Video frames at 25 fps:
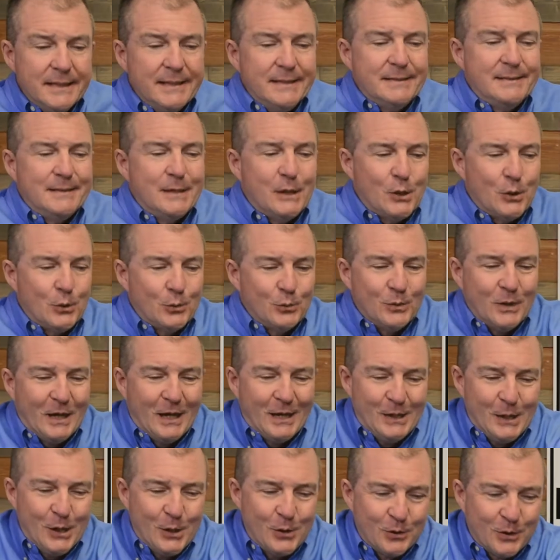Now,
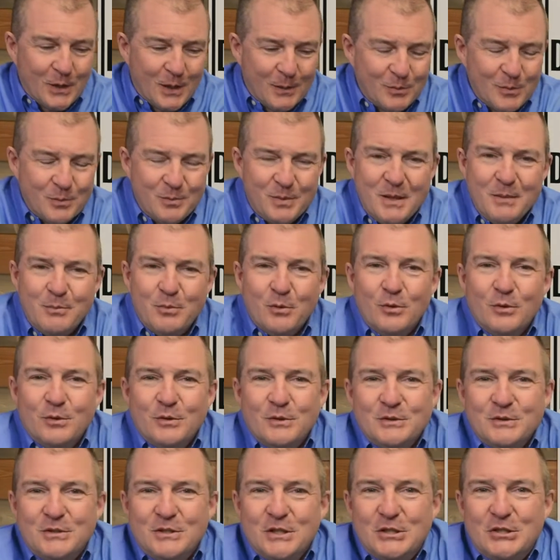another couple of
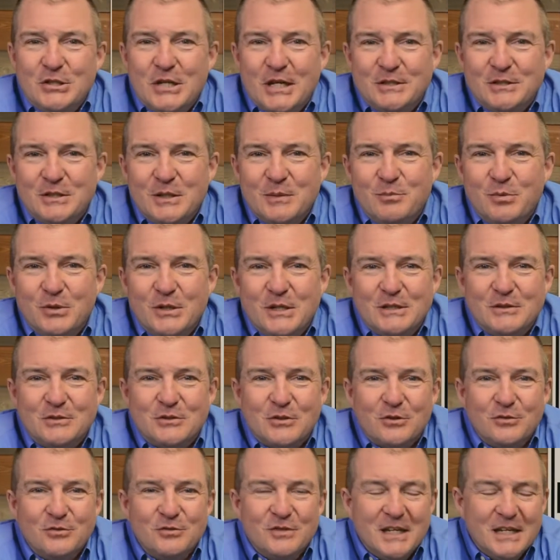people suggested putting
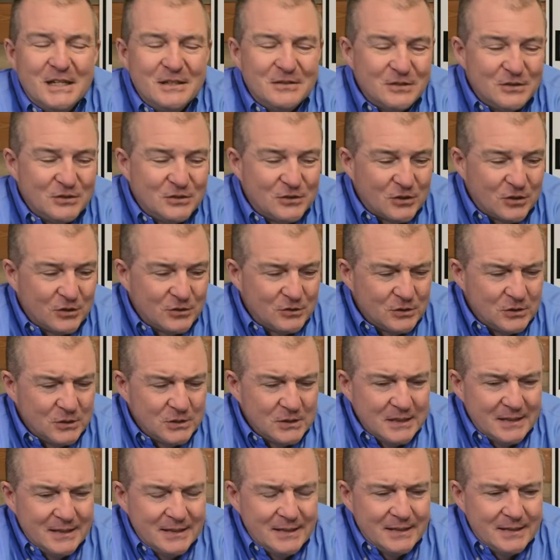certain things in
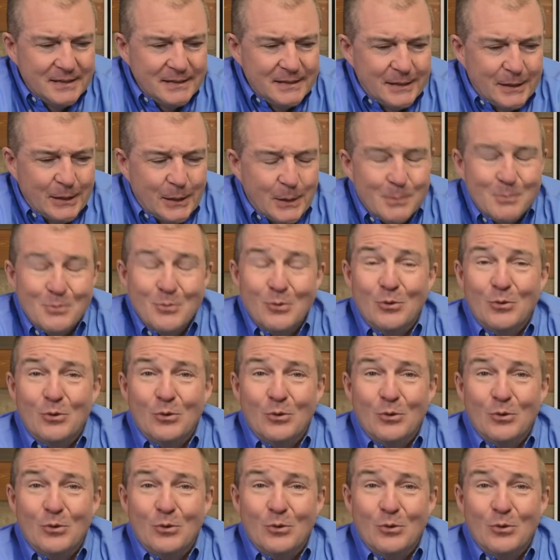certain um,